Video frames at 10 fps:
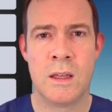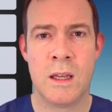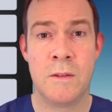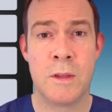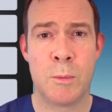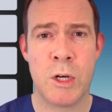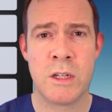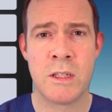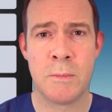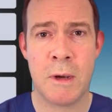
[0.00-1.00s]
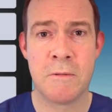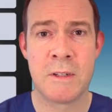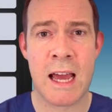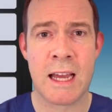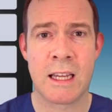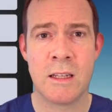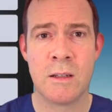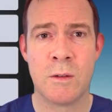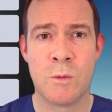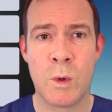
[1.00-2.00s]
If the pressure is above target,
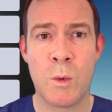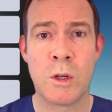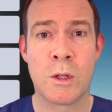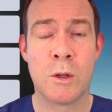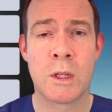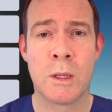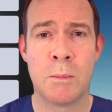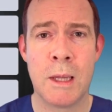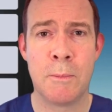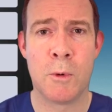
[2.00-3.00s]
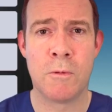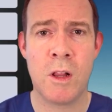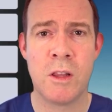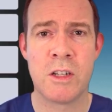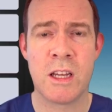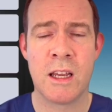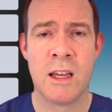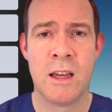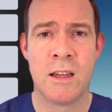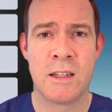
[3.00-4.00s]
we want to look at the bleb morphology
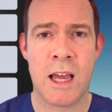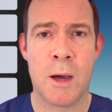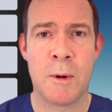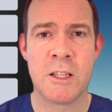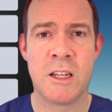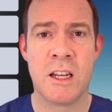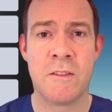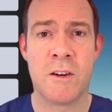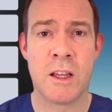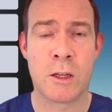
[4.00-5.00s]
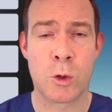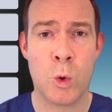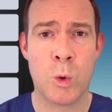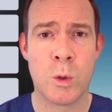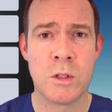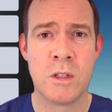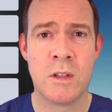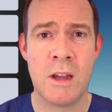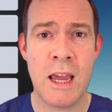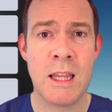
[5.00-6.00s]
to help us identify the cause
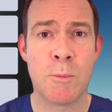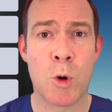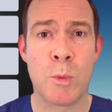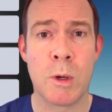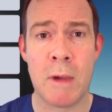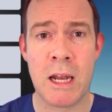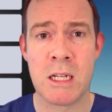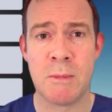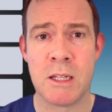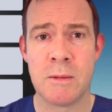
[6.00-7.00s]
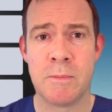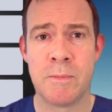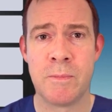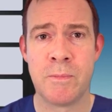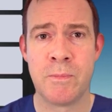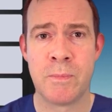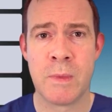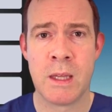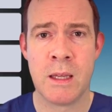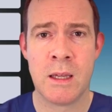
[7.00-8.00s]
and the appropriate management.
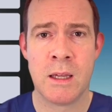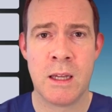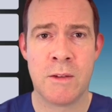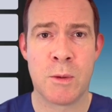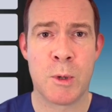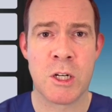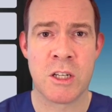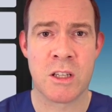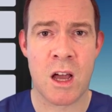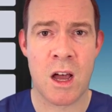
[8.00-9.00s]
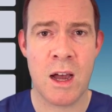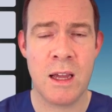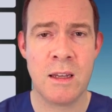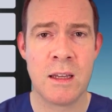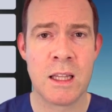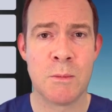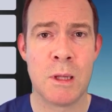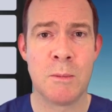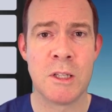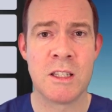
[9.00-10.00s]
If the pressure is high and the
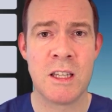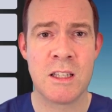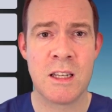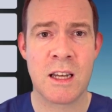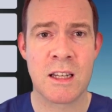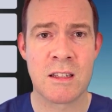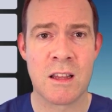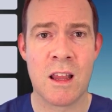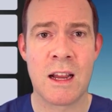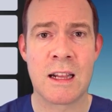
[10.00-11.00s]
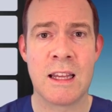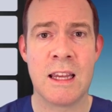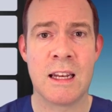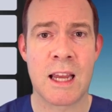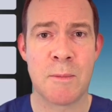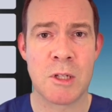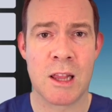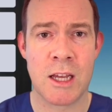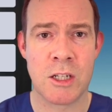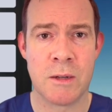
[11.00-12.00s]
bleb is cystic, it's likely
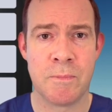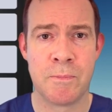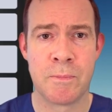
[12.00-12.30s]
encapsulation.